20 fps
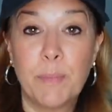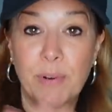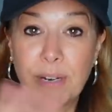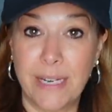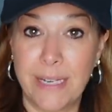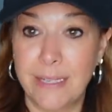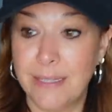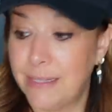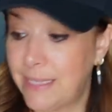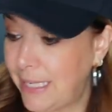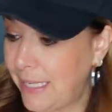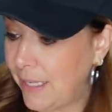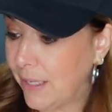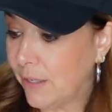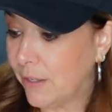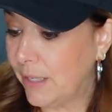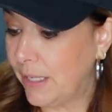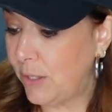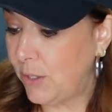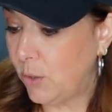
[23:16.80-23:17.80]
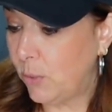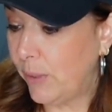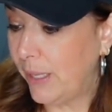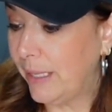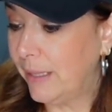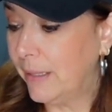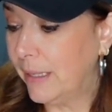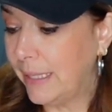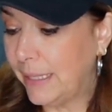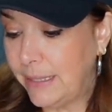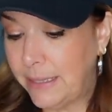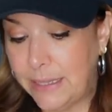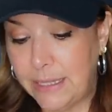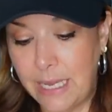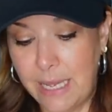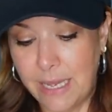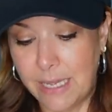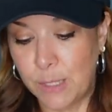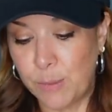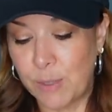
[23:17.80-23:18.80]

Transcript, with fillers: brand here in New England,